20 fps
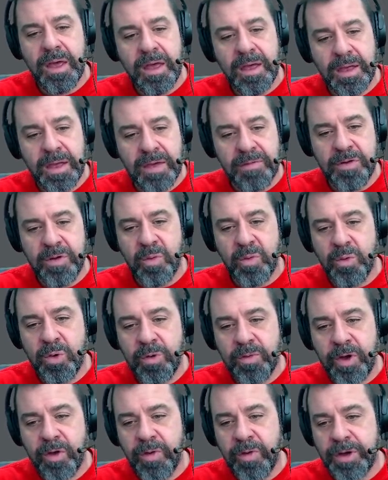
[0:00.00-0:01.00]
If you
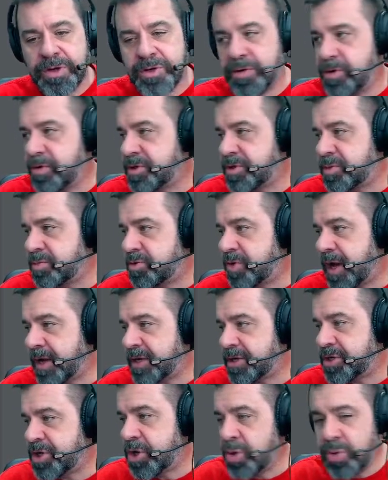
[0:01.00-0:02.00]
wound the creature, you
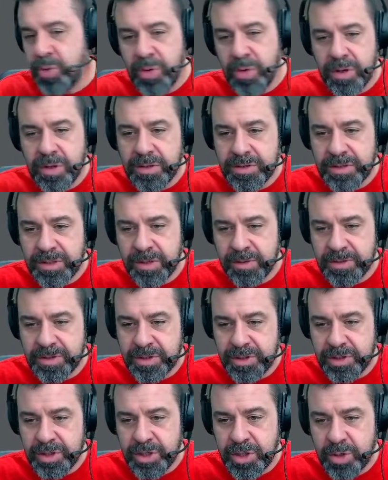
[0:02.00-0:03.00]
subtract two, so
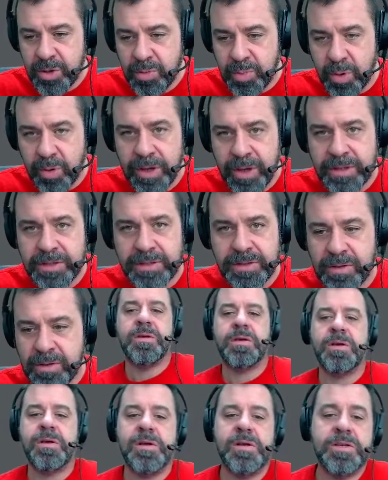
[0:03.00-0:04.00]
it's two points.
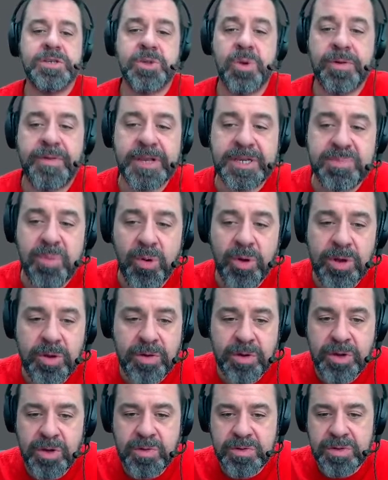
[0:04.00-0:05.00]
So at this point, you
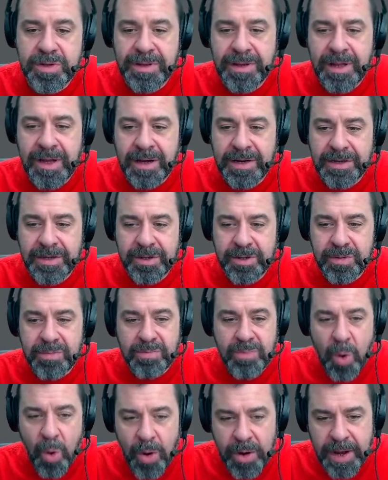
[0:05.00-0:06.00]
can use luck to do
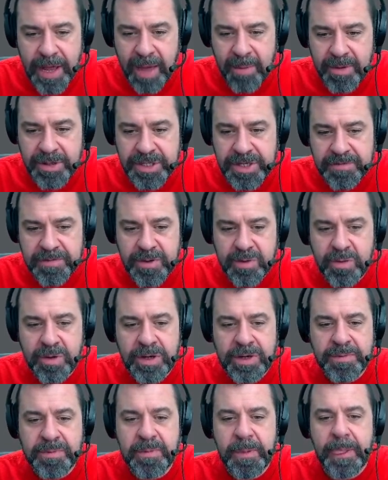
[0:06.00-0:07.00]
more damage if you
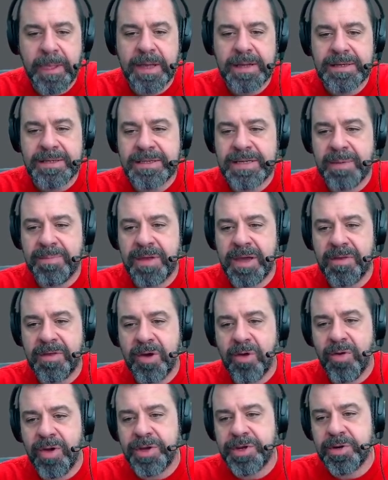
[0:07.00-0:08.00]
want. Same thing if
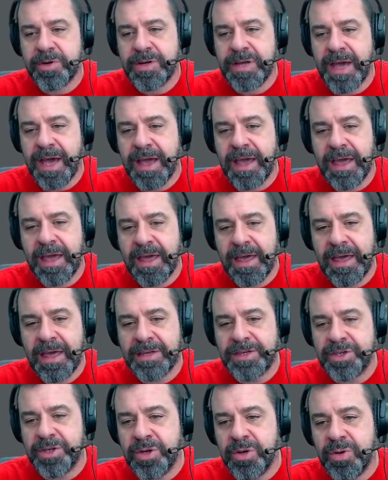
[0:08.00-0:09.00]
the creature attack
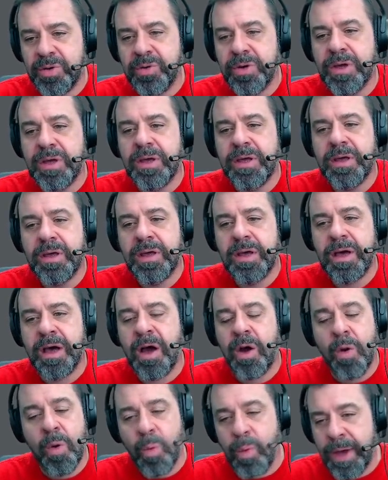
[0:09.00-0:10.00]
hits you
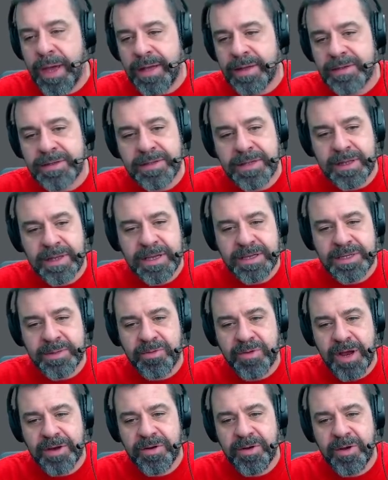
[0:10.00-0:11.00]
uh, or wins, then they
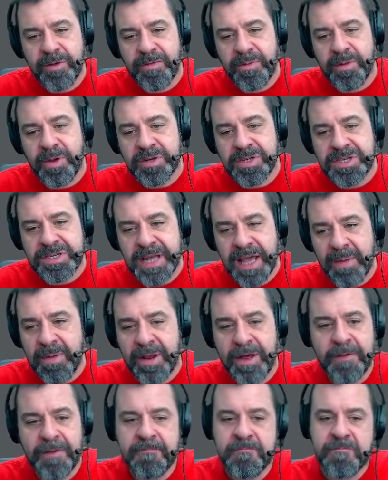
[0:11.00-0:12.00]
subtract two from your
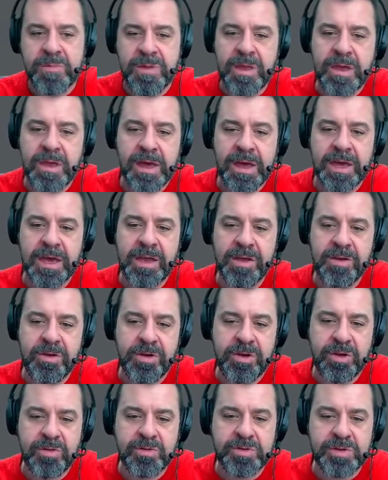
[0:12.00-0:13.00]
stamina. Again, you
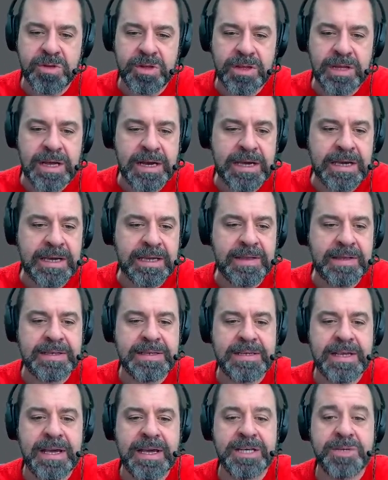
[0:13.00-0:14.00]
can use luck at this
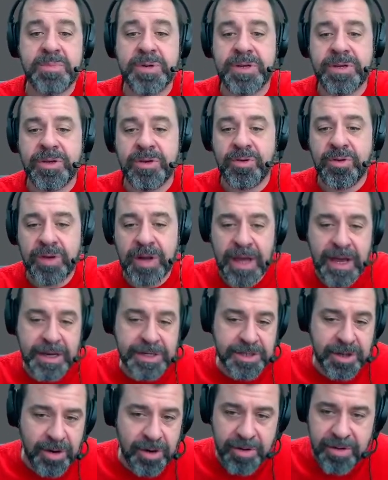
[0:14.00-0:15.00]
stage, but you could
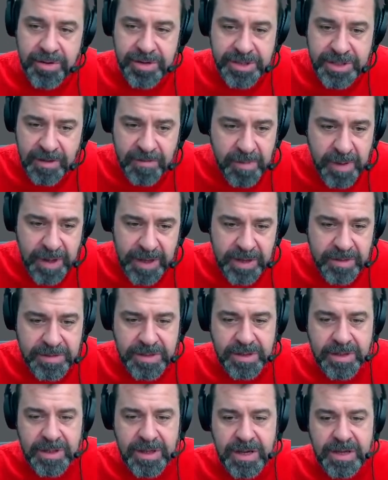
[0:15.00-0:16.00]
actually hurt yourself by
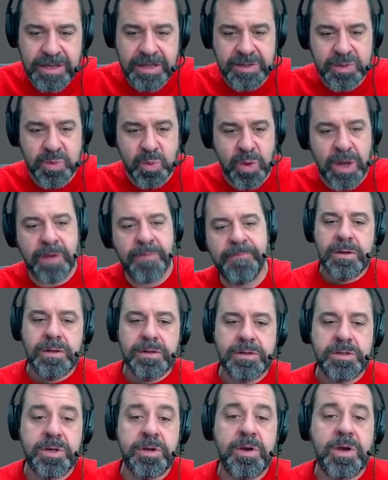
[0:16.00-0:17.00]
using luck as well.
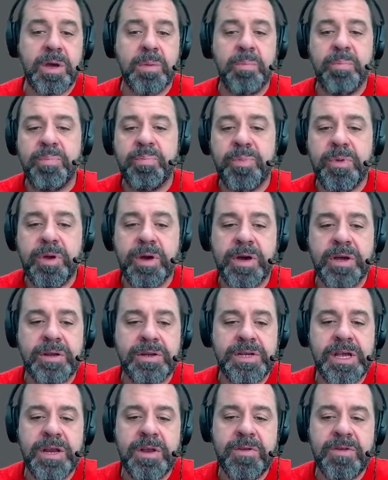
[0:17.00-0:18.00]
So you can you
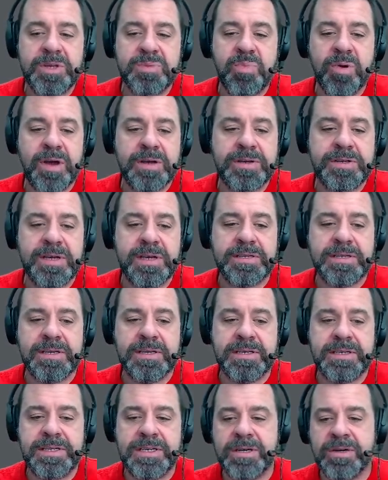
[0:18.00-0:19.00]
continue this process
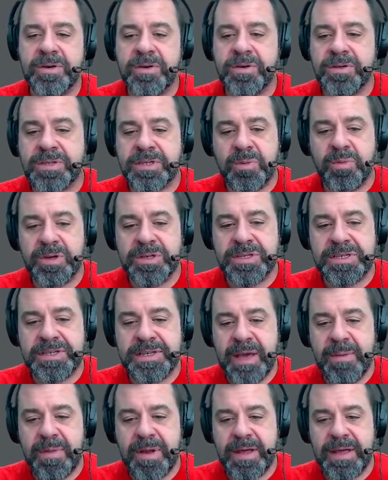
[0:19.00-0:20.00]
until someone's
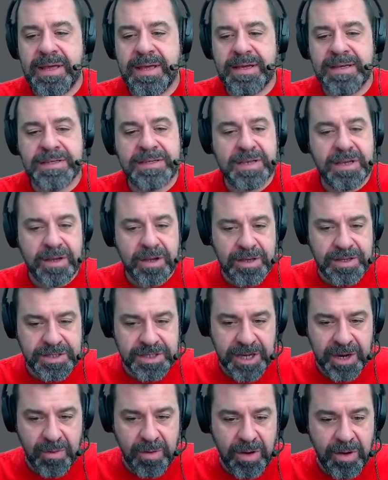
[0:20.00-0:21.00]
stamina is
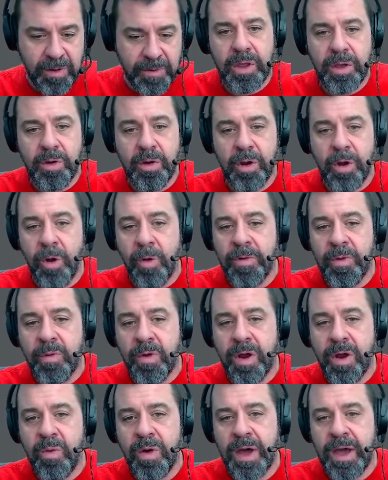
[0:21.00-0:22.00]
zero. You can only
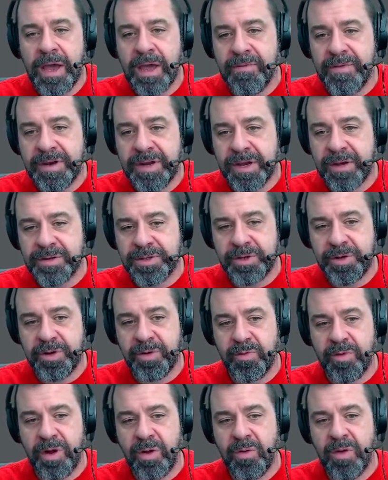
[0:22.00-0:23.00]
run away if it tells you you
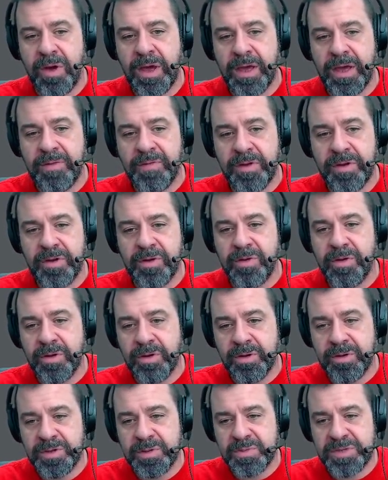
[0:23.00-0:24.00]
can run away. If you do,
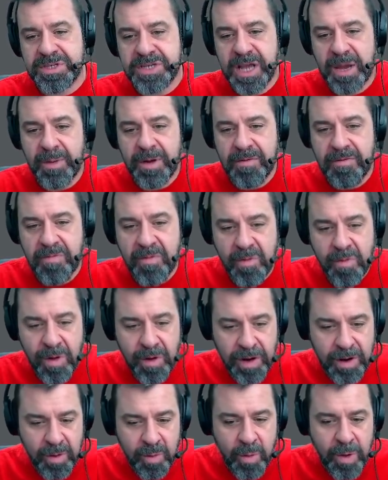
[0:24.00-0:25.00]
you'll lose some stamina for
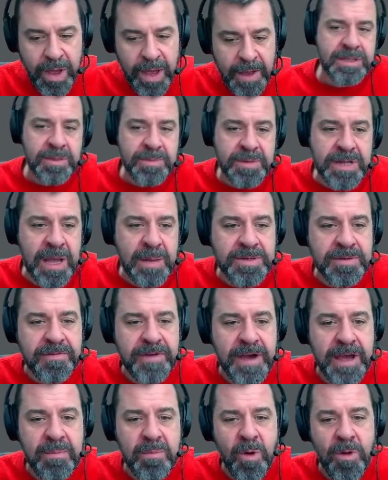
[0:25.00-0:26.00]
running away. Times you'll
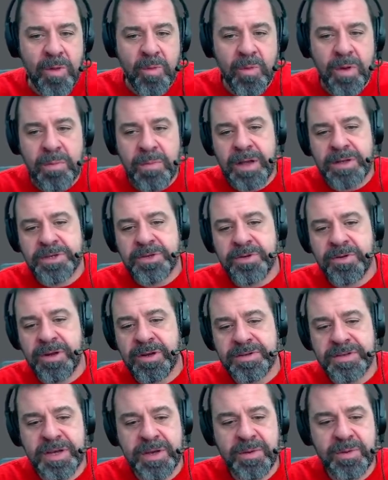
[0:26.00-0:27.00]
fight more than one monster,
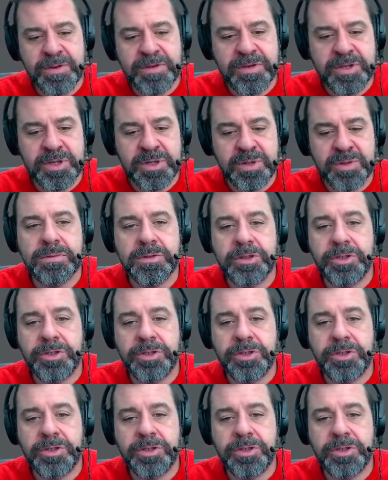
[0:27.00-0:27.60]
it'll tell you what to do.